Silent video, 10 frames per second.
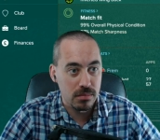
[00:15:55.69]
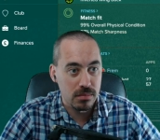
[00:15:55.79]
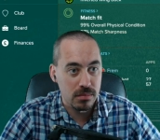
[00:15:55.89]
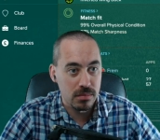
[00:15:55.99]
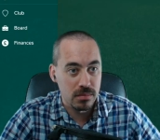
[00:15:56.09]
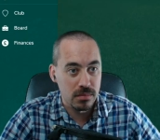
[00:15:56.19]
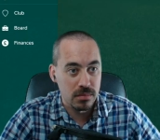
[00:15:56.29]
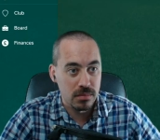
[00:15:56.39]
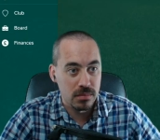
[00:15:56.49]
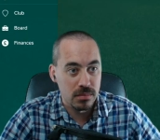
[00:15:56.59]

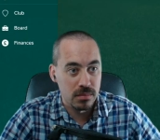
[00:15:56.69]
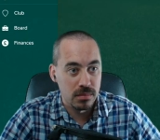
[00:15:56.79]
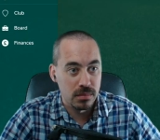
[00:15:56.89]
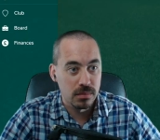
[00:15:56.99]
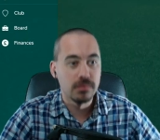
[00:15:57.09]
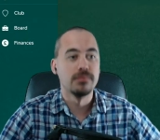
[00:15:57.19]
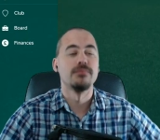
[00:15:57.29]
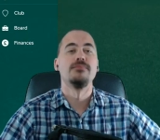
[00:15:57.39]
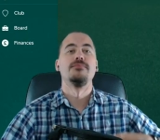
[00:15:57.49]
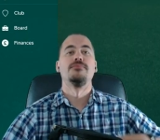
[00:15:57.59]

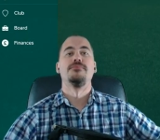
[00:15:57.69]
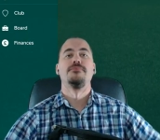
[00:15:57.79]
Nothing is said.